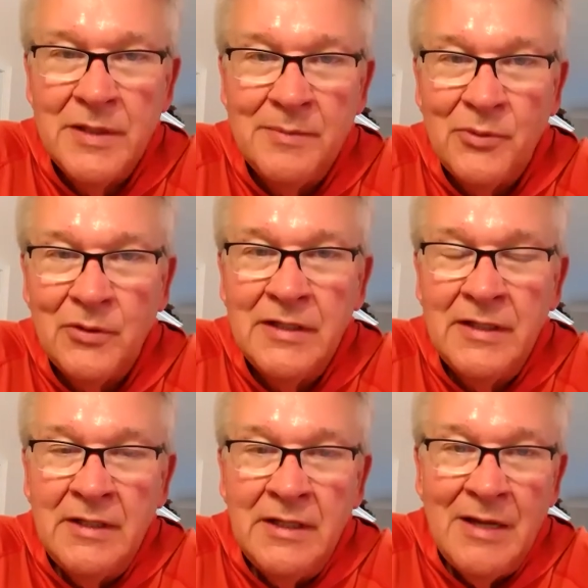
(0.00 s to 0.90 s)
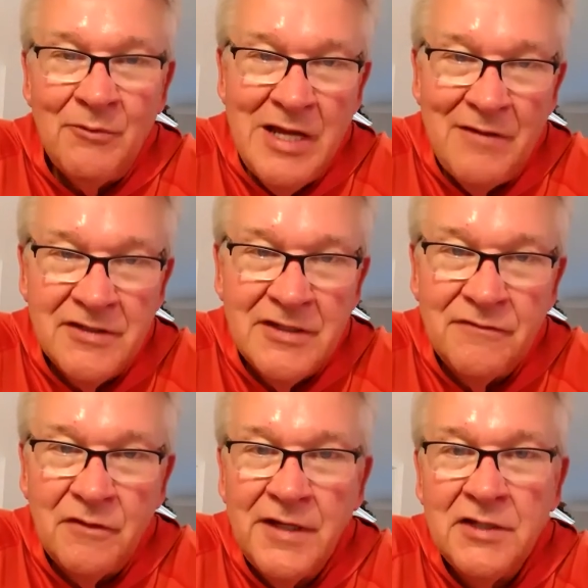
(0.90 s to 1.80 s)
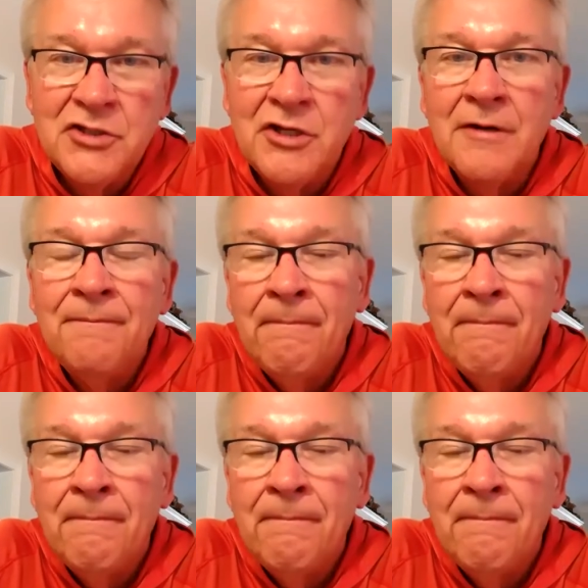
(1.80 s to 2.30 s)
people, that we have a sinful nature,